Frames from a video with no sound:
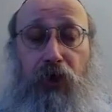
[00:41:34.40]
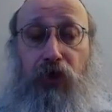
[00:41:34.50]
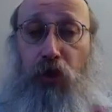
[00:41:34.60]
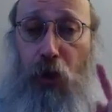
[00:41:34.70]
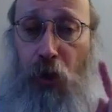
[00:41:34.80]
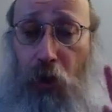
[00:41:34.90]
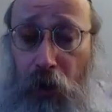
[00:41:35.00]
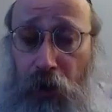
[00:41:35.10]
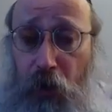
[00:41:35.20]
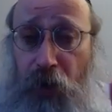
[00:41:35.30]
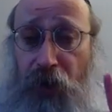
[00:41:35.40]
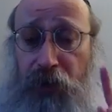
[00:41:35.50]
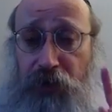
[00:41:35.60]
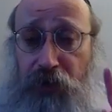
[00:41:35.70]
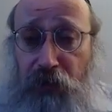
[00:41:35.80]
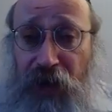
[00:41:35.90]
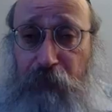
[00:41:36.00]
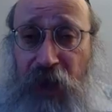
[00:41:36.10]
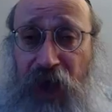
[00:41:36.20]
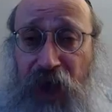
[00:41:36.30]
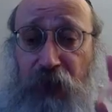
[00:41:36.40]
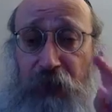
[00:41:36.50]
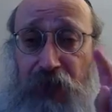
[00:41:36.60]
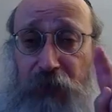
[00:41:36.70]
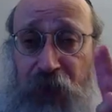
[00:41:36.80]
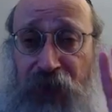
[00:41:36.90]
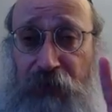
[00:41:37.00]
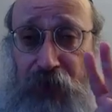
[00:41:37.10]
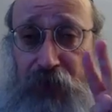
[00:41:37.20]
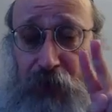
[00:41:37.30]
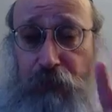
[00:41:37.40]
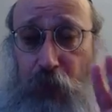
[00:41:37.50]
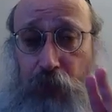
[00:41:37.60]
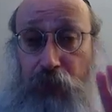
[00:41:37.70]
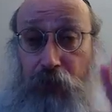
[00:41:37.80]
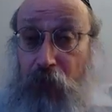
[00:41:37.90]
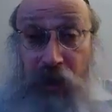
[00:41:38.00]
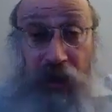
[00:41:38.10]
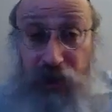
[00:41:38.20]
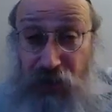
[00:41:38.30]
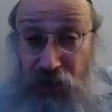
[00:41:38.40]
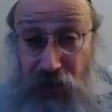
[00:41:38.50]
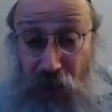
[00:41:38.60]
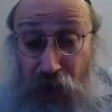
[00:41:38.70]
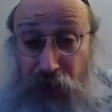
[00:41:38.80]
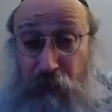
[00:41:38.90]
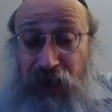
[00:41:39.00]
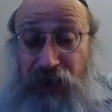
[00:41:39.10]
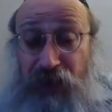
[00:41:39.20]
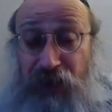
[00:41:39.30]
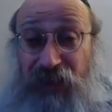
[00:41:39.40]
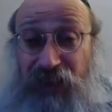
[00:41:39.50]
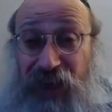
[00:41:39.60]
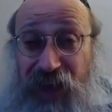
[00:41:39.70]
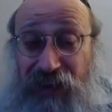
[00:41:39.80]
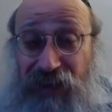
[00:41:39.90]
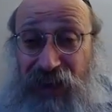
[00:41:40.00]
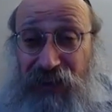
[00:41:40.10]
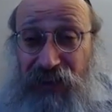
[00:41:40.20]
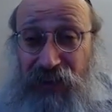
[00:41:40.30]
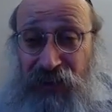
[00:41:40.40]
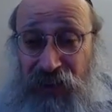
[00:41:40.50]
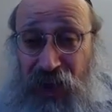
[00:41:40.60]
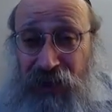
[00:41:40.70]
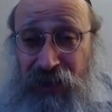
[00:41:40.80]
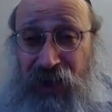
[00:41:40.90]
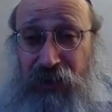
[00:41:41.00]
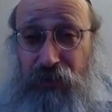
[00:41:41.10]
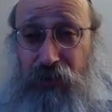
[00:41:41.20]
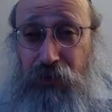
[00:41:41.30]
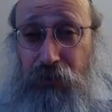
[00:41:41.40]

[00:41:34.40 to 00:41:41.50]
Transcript: The only way it's the right path if it's benefiting both. The other might not get that, not yet.